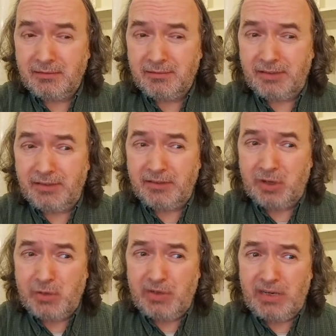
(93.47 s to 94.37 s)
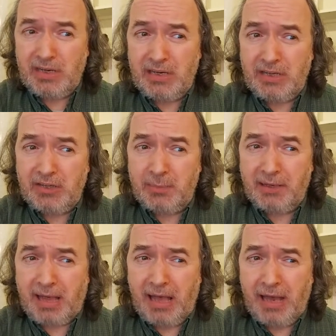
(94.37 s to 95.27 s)
feel no need to be
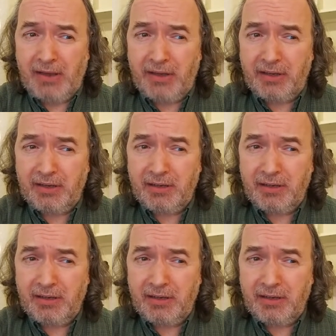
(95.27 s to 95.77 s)
kind.